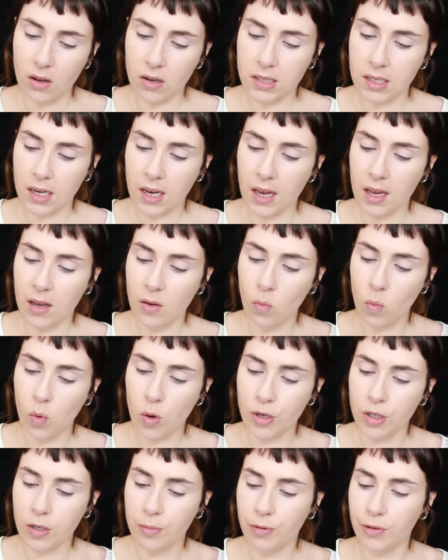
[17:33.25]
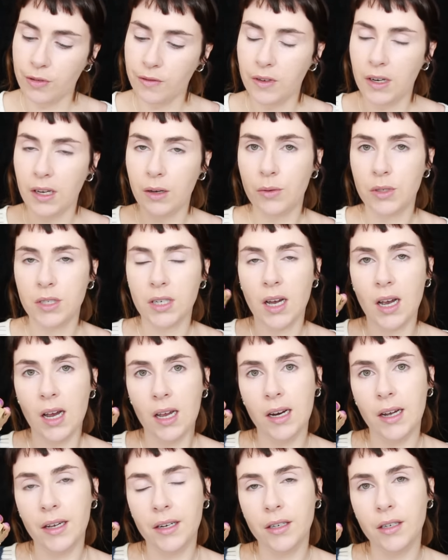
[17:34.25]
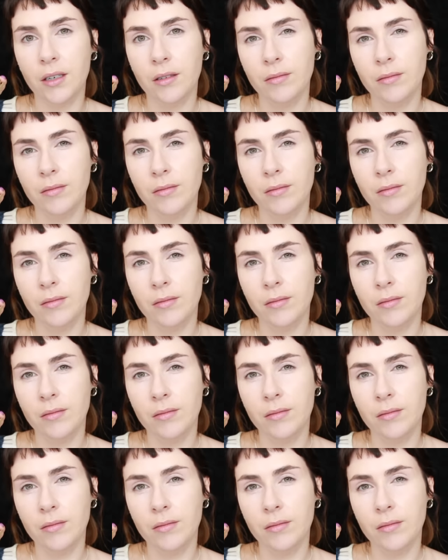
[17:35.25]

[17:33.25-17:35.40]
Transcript: All Day Waterproof Liquid Eyeliner.